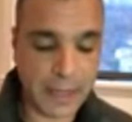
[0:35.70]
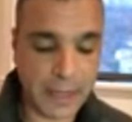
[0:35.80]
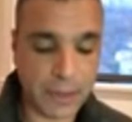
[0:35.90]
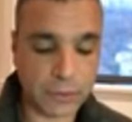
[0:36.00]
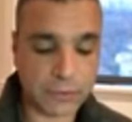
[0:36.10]

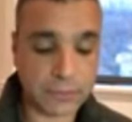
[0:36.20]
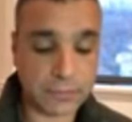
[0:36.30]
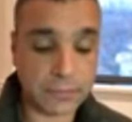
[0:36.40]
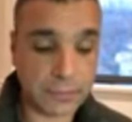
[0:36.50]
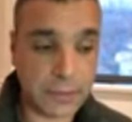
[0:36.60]
about
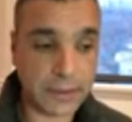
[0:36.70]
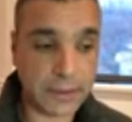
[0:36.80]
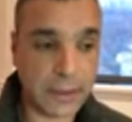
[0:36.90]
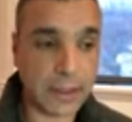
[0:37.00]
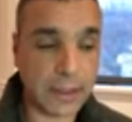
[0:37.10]

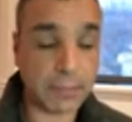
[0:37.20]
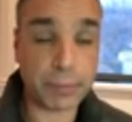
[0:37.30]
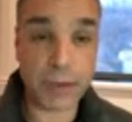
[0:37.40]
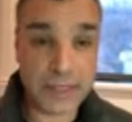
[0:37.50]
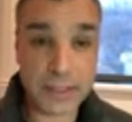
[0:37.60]
the uh,
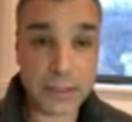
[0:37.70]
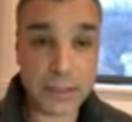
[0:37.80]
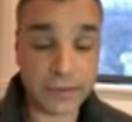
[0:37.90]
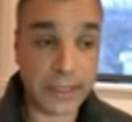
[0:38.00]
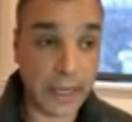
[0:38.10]
presence
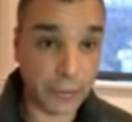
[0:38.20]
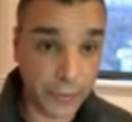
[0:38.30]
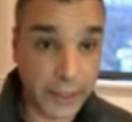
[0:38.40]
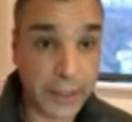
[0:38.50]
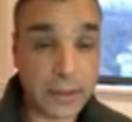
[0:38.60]
of the
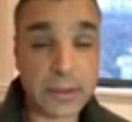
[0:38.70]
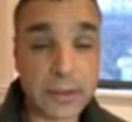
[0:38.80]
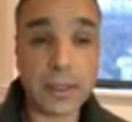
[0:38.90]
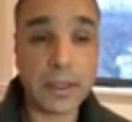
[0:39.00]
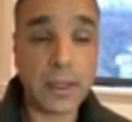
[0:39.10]
Iranians,
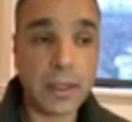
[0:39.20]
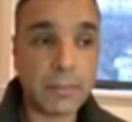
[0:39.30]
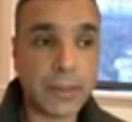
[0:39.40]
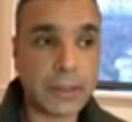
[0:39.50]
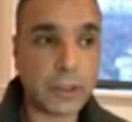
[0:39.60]

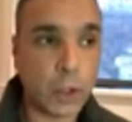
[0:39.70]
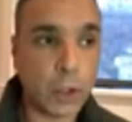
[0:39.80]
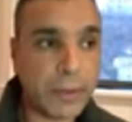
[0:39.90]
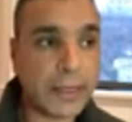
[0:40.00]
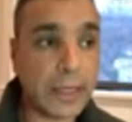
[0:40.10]
but
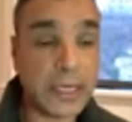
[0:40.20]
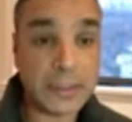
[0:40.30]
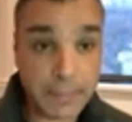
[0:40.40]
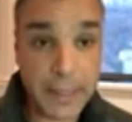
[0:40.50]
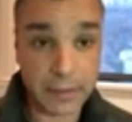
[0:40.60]
nobody
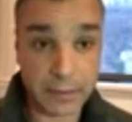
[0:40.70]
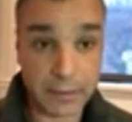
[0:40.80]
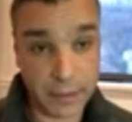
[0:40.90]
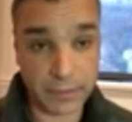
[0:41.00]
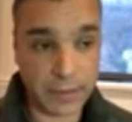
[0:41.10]
admitted that
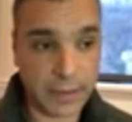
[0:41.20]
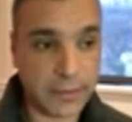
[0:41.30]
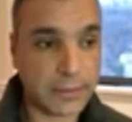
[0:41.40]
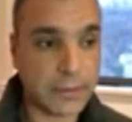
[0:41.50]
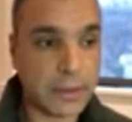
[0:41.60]
they are there.
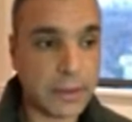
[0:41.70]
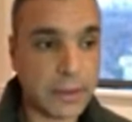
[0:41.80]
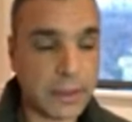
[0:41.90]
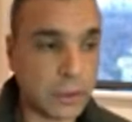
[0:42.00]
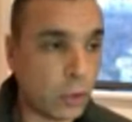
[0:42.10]

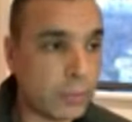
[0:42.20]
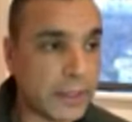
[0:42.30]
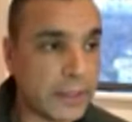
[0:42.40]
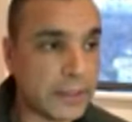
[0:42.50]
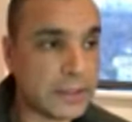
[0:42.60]
Uh,
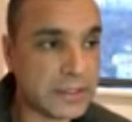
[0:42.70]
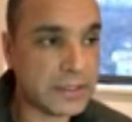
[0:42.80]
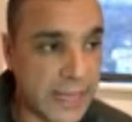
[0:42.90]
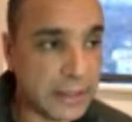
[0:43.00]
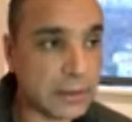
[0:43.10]
nobody
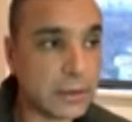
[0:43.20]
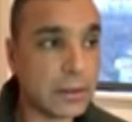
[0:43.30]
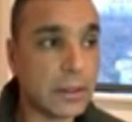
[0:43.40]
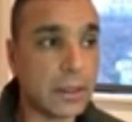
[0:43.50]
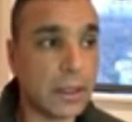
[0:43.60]
said,
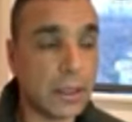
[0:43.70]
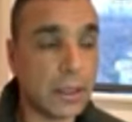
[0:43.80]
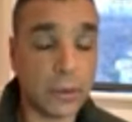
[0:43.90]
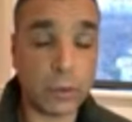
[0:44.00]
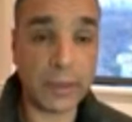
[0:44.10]
uh,
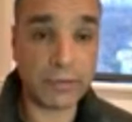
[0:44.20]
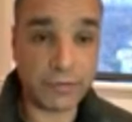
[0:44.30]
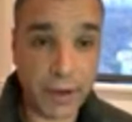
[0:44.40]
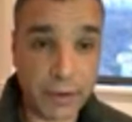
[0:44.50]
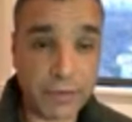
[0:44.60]
nobody
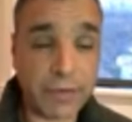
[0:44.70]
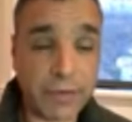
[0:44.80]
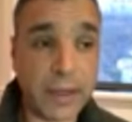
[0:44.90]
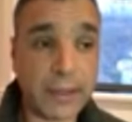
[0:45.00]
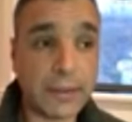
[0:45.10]

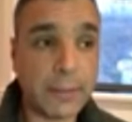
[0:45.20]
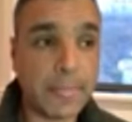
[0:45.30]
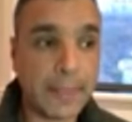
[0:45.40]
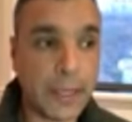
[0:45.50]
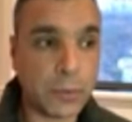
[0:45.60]
verified.
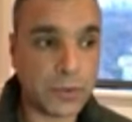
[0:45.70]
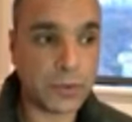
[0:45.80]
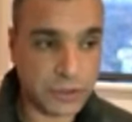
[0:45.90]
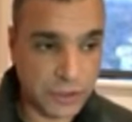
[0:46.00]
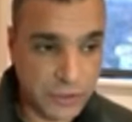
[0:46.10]
It was
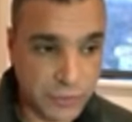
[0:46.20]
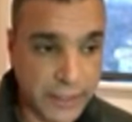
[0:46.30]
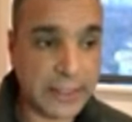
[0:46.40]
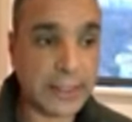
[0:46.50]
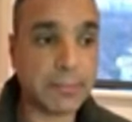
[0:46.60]
the
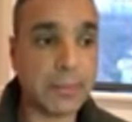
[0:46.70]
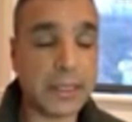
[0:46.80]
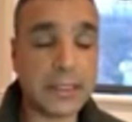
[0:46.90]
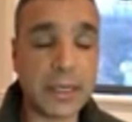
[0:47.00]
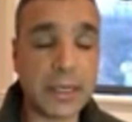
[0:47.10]
Israeli
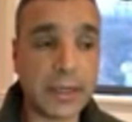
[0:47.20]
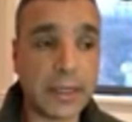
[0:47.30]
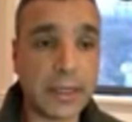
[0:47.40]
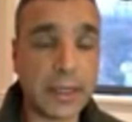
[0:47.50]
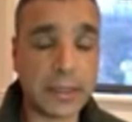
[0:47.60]

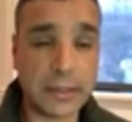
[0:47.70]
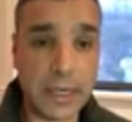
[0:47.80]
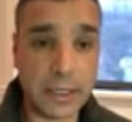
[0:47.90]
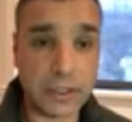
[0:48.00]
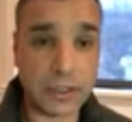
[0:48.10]
military
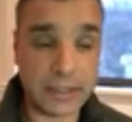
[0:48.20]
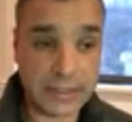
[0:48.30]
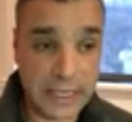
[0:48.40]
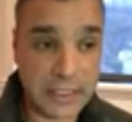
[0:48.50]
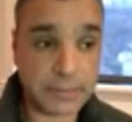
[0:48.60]
intelligence
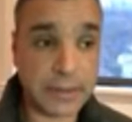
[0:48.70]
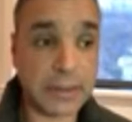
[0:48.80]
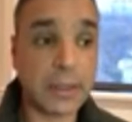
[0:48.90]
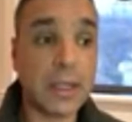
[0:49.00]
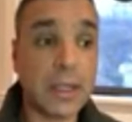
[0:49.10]

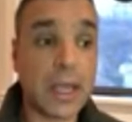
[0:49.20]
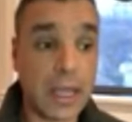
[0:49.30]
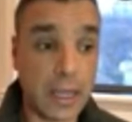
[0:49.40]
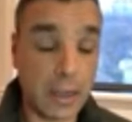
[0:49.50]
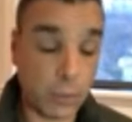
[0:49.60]
assessment.
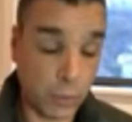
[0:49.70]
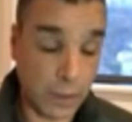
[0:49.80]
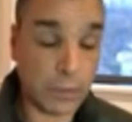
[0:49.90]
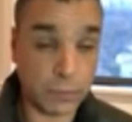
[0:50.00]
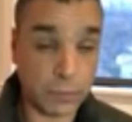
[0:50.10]
Uh,
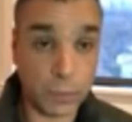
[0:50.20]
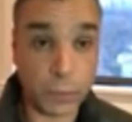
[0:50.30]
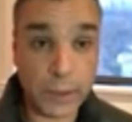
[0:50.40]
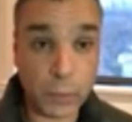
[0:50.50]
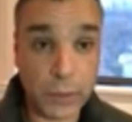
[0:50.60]
well,
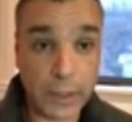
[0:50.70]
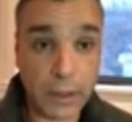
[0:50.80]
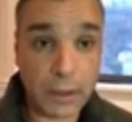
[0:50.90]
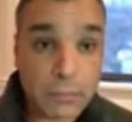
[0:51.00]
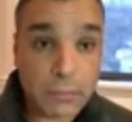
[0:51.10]
we we
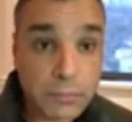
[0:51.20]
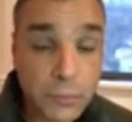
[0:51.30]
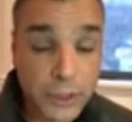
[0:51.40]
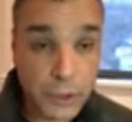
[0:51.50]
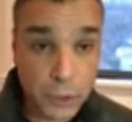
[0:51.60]
uh,
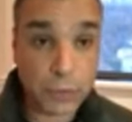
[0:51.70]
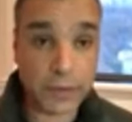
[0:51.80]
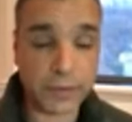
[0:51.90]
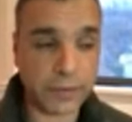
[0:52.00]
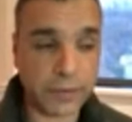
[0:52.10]
we knew
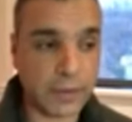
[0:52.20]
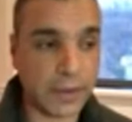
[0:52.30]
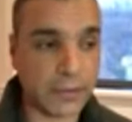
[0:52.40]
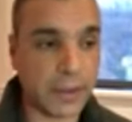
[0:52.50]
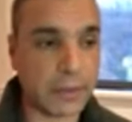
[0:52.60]
that they
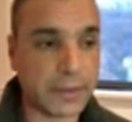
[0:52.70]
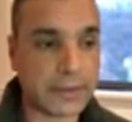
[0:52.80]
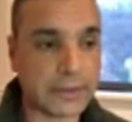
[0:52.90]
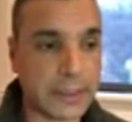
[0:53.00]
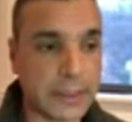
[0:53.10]
are there,
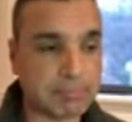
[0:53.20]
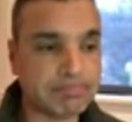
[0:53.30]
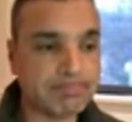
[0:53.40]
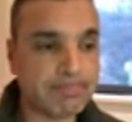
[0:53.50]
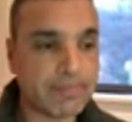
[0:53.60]
but um,
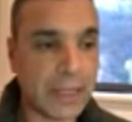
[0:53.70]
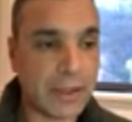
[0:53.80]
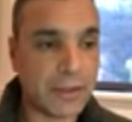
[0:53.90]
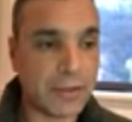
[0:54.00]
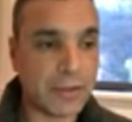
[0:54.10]

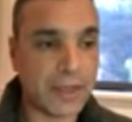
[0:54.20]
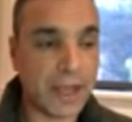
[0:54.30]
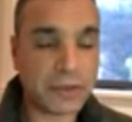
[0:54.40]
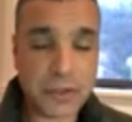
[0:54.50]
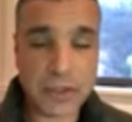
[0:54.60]
the
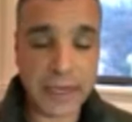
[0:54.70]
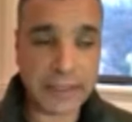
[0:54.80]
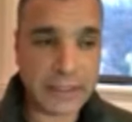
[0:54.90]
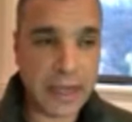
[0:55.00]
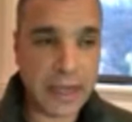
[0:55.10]
other
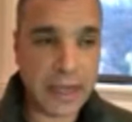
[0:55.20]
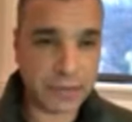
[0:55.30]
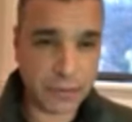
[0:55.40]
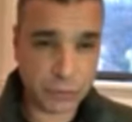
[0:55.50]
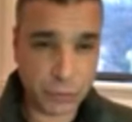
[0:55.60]
side
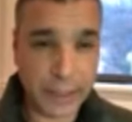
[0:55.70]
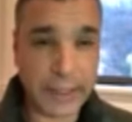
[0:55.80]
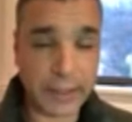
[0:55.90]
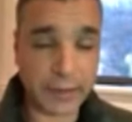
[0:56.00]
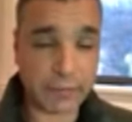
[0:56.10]
never
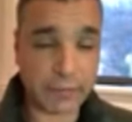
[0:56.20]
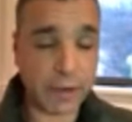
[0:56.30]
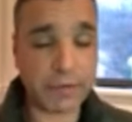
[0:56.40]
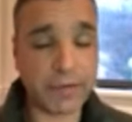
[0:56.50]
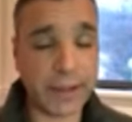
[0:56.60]
really
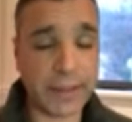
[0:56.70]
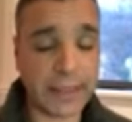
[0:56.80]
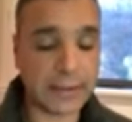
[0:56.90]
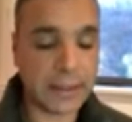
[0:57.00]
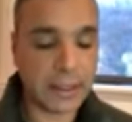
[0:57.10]
verified that.
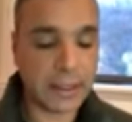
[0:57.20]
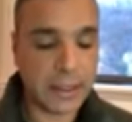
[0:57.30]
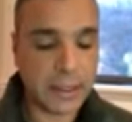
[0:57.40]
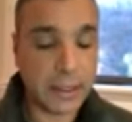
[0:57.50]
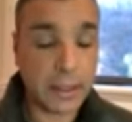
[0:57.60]

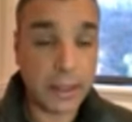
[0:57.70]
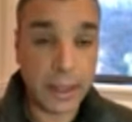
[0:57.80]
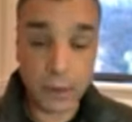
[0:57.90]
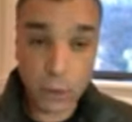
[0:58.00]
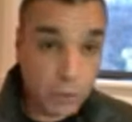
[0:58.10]

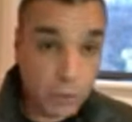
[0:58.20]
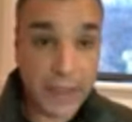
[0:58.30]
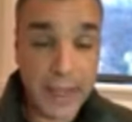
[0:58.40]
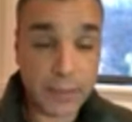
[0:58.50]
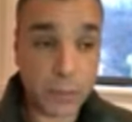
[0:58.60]
And all of
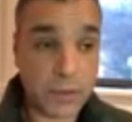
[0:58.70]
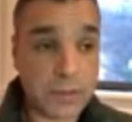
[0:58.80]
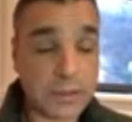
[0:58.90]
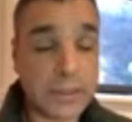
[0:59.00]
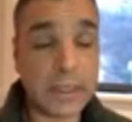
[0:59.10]
that was
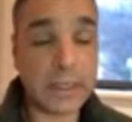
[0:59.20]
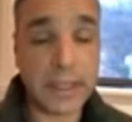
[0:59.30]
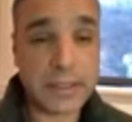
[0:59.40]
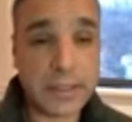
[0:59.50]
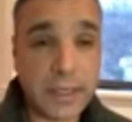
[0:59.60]
until
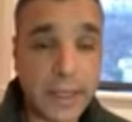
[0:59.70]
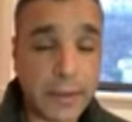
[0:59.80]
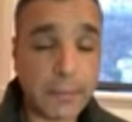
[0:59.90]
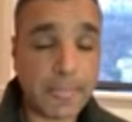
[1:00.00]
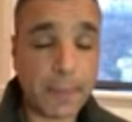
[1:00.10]
yesterday
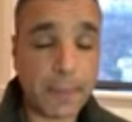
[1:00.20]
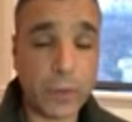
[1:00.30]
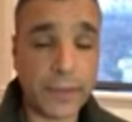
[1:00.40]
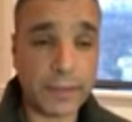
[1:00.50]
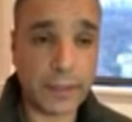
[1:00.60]

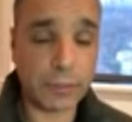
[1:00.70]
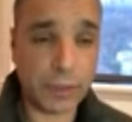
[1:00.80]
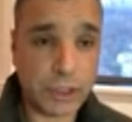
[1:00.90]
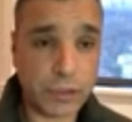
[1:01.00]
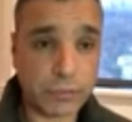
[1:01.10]
when the
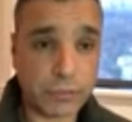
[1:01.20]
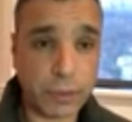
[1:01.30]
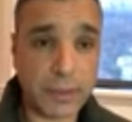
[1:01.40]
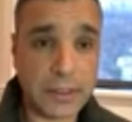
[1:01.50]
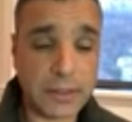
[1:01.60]
Russian Foreign
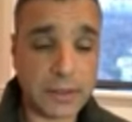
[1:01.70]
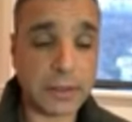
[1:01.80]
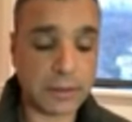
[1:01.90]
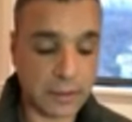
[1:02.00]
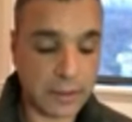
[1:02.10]

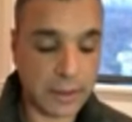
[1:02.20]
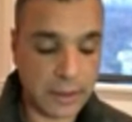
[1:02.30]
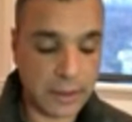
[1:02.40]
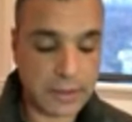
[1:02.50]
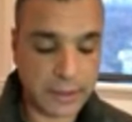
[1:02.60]
Minister
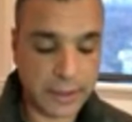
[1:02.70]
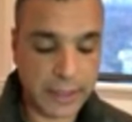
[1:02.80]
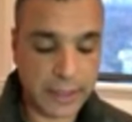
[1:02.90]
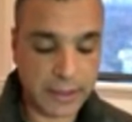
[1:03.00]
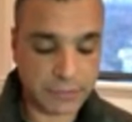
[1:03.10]
uh,
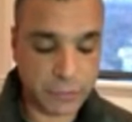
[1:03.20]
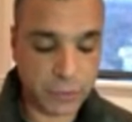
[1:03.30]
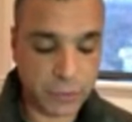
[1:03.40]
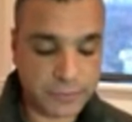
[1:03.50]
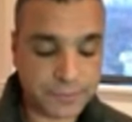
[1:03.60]
Sergei
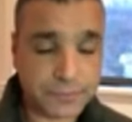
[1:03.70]
Lavrov